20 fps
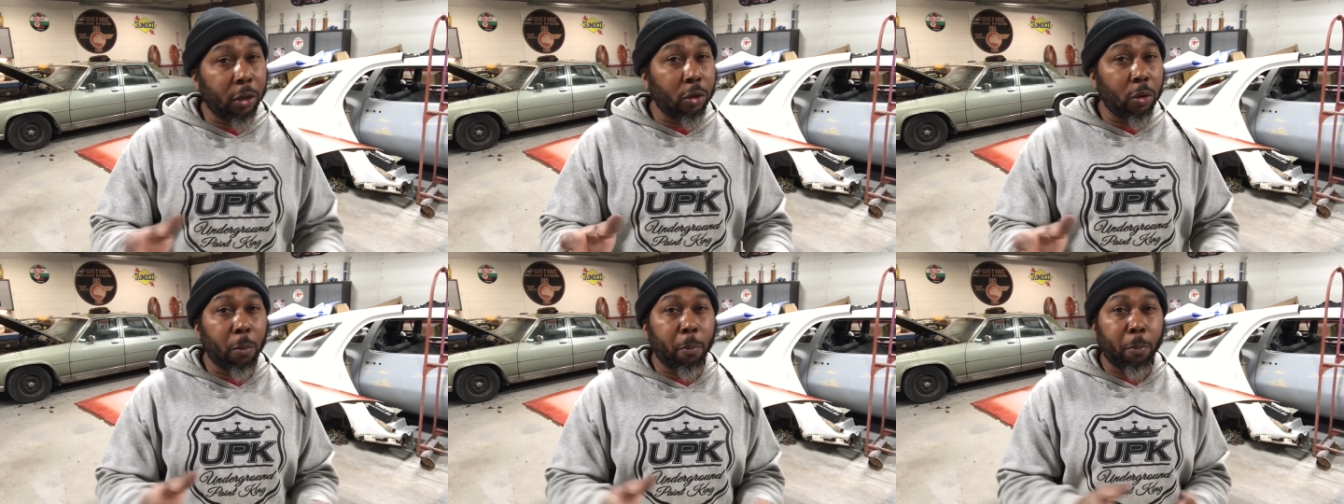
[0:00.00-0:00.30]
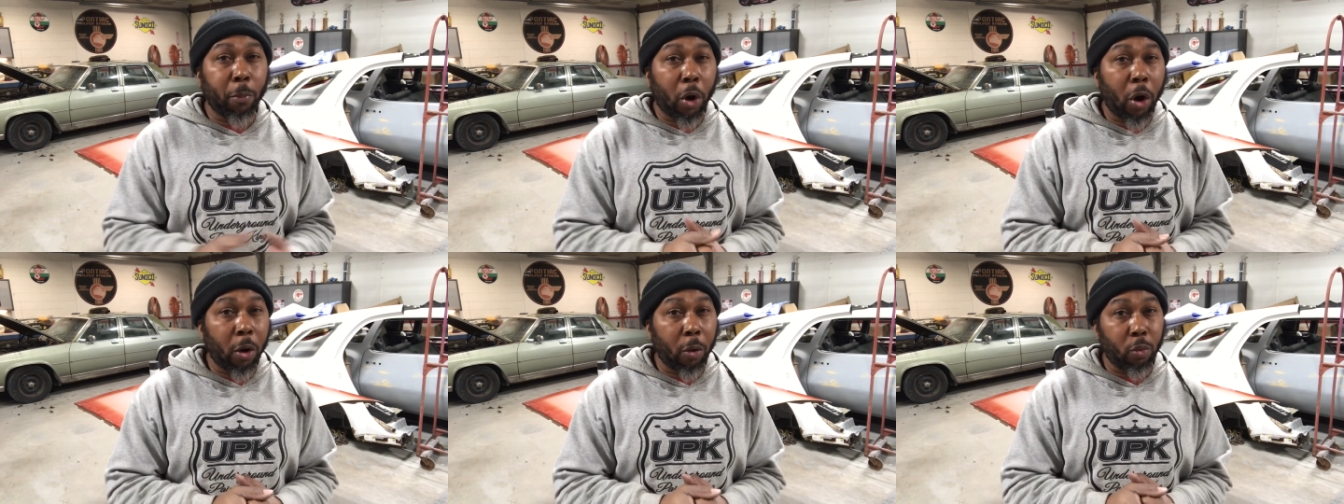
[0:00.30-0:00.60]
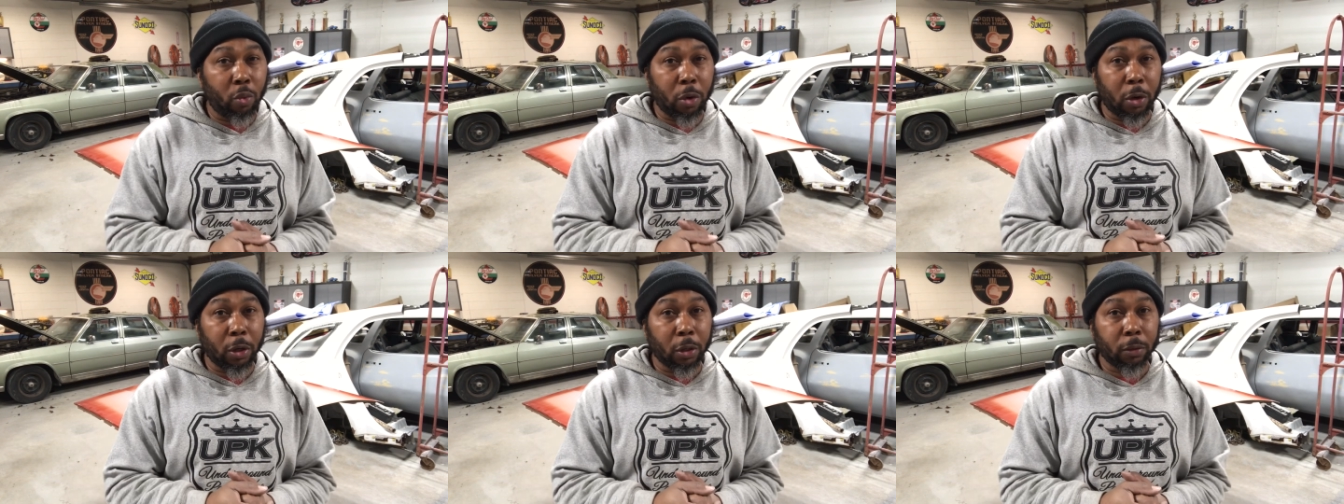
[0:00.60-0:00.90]
you bought
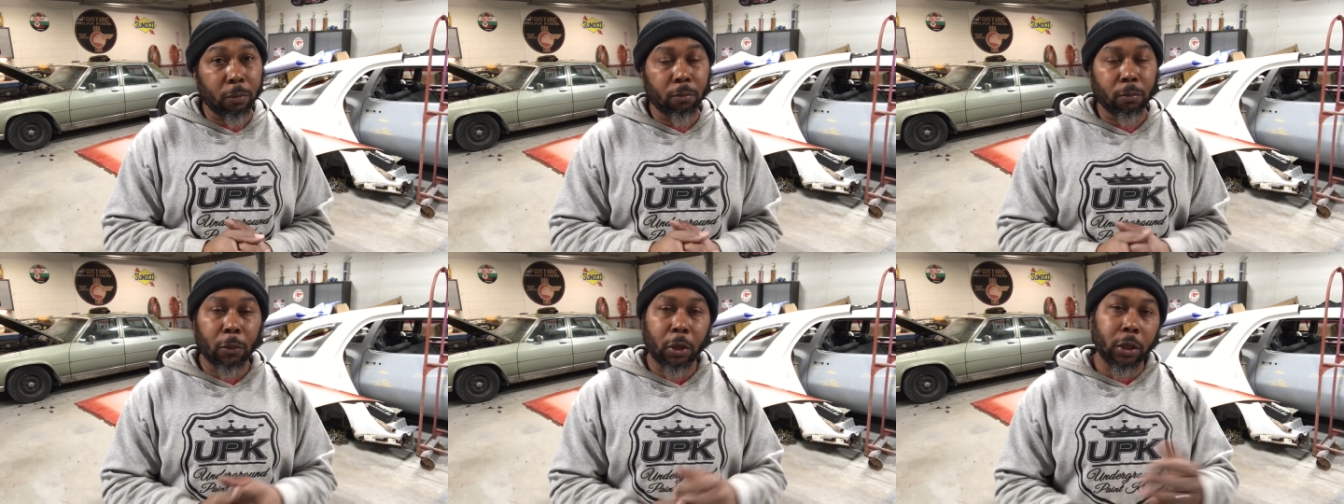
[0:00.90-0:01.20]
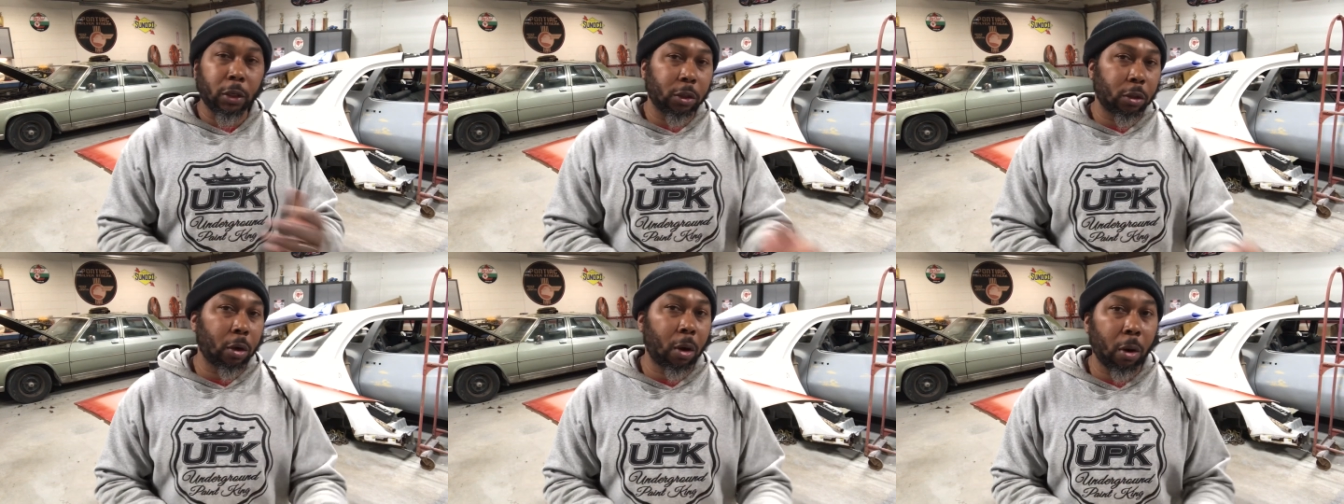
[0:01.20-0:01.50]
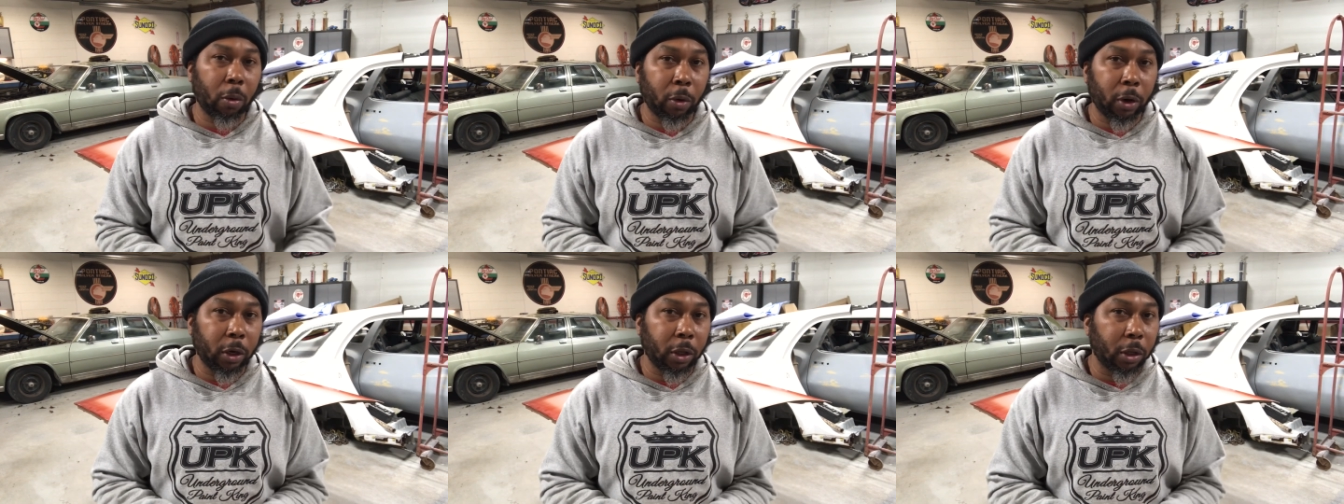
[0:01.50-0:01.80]
one and it's
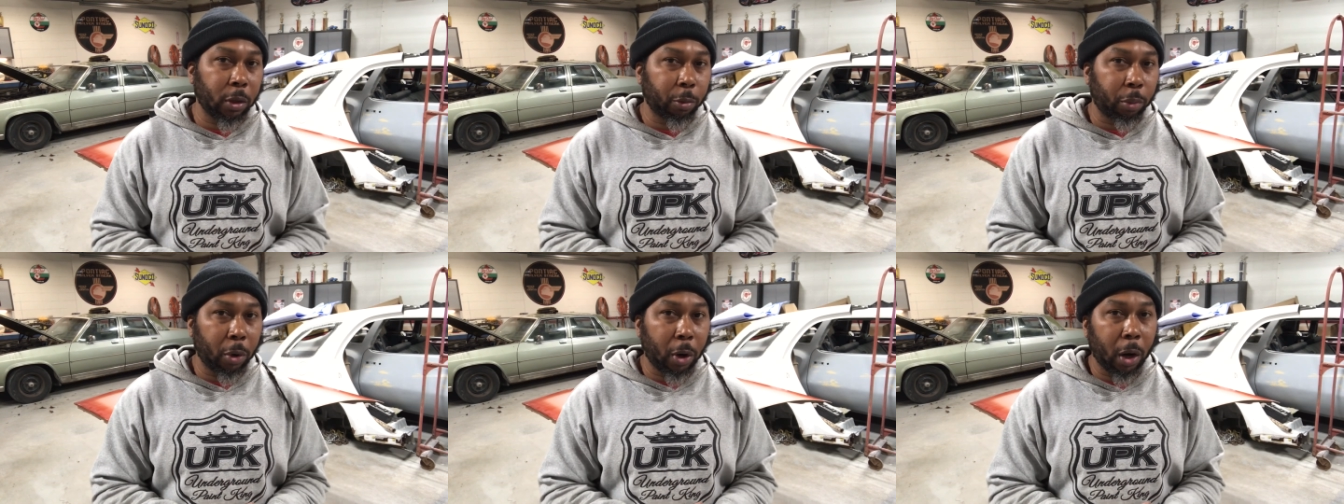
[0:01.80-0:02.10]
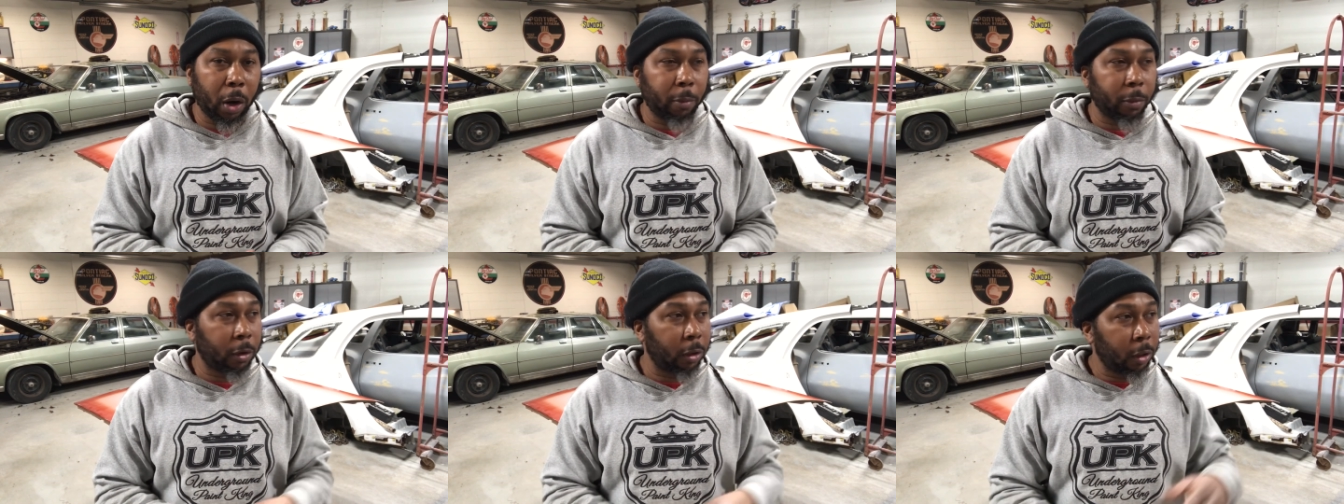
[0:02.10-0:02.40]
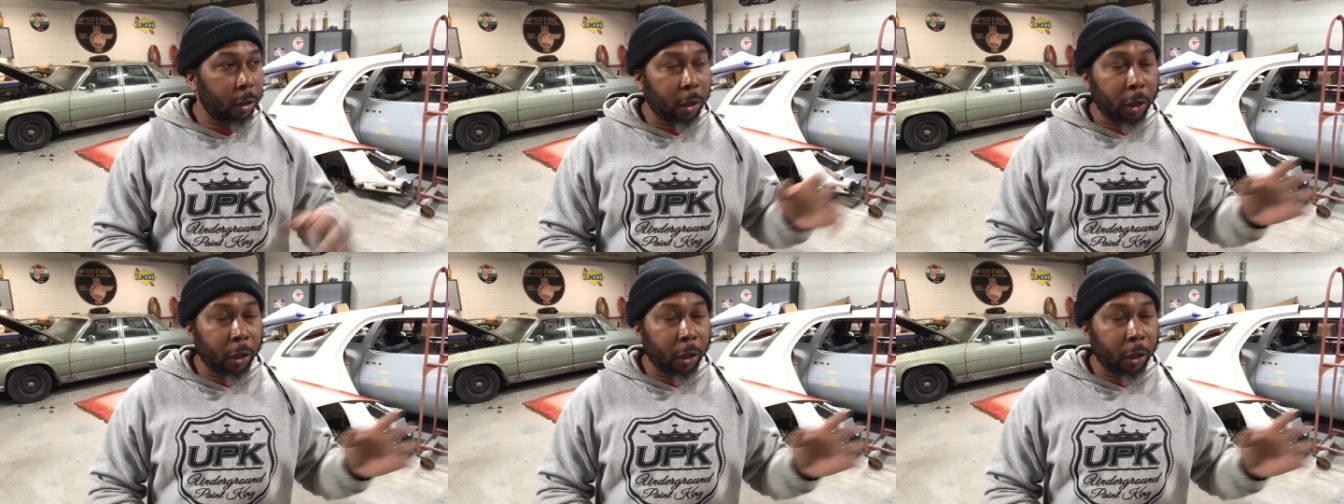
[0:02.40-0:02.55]
already in primer,